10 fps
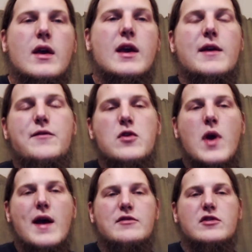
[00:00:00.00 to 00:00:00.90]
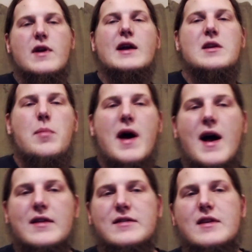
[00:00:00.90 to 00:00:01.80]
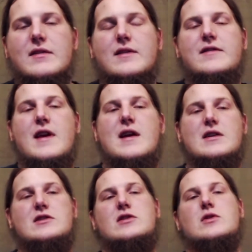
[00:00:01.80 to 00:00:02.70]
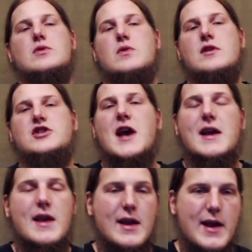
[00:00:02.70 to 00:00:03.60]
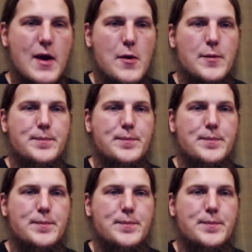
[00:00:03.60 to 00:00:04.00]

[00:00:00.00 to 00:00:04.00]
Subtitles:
if you have direct deposit, let's say into a checking account,